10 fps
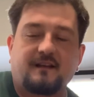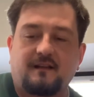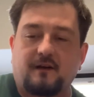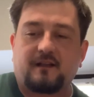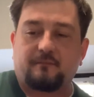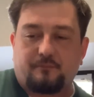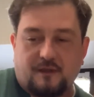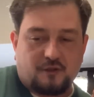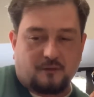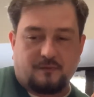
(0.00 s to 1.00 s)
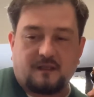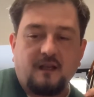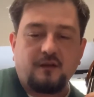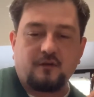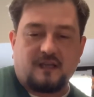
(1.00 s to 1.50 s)
the right picture, but
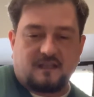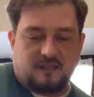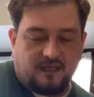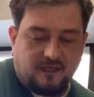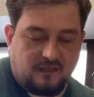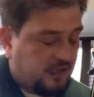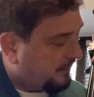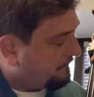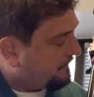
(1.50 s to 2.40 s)
you get the idea.